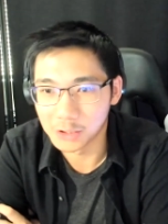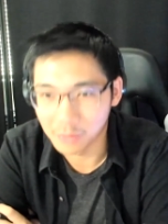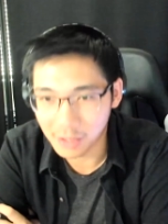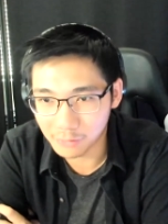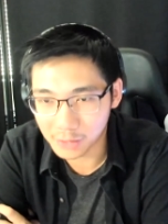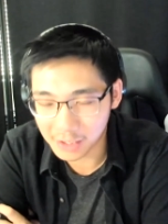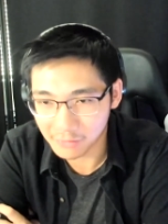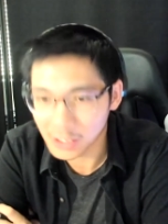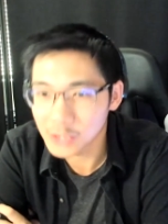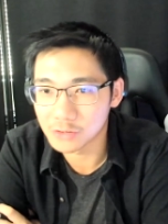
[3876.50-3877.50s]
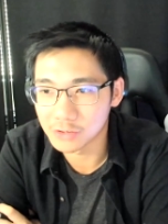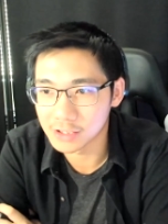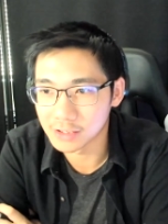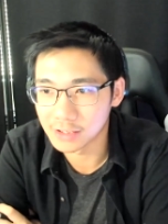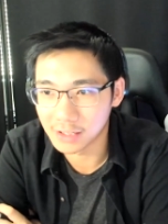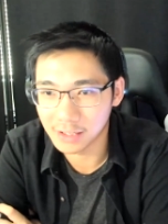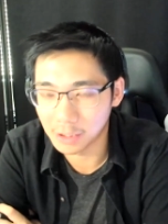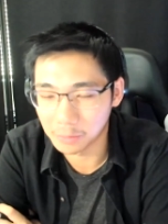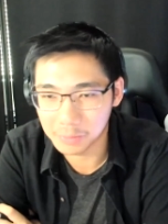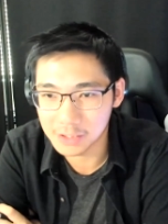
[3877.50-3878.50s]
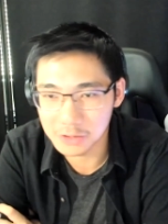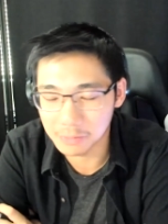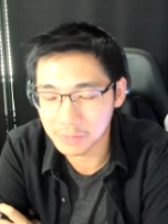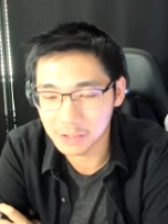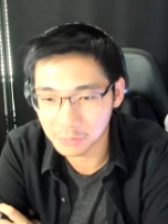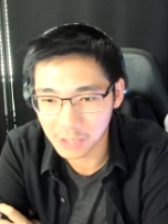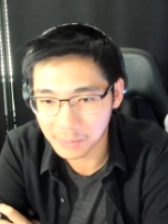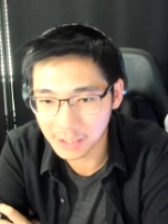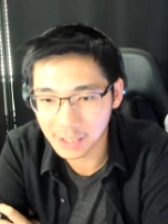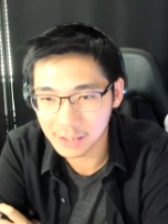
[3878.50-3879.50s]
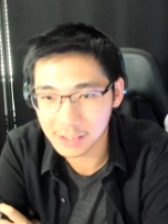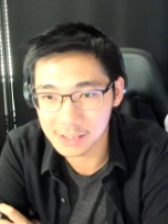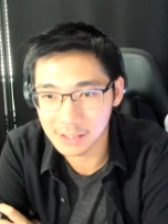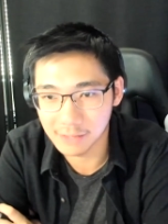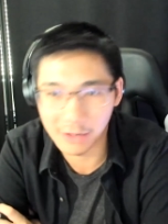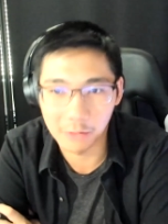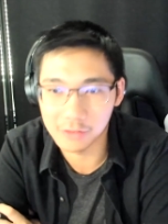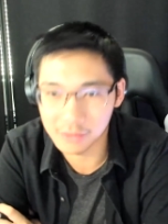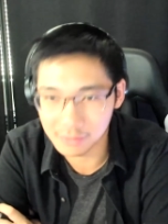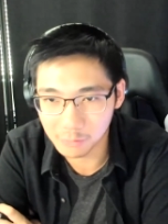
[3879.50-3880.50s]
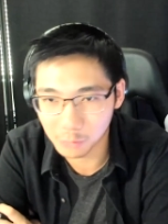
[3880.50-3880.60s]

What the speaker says: every investor is a LP, GP, you name it kind of thing, is a founder.